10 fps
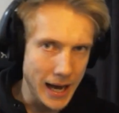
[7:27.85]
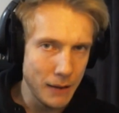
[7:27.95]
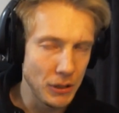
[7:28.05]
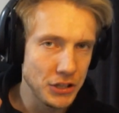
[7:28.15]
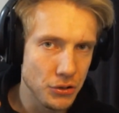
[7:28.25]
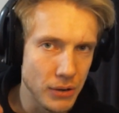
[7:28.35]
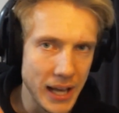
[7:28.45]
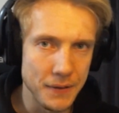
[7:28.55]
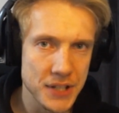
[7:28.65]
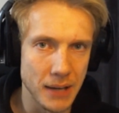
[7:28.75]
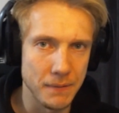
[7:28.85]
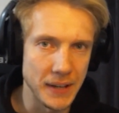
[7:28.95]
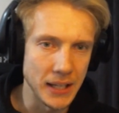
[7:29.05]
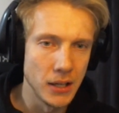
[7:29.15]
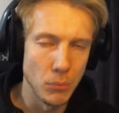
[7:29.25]
I wanted to have
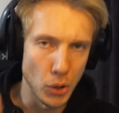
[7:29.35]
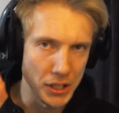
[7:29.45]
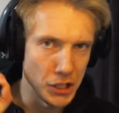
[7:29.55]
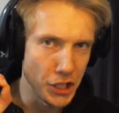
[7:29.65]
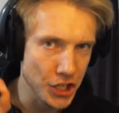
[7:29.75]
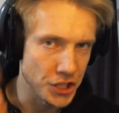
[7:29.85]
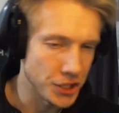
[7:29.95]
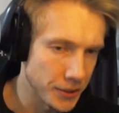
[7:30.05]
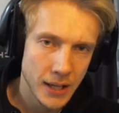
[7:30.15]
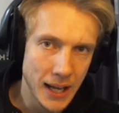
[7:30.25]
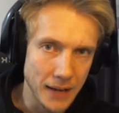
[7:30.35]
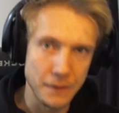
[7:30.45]
something more delicious and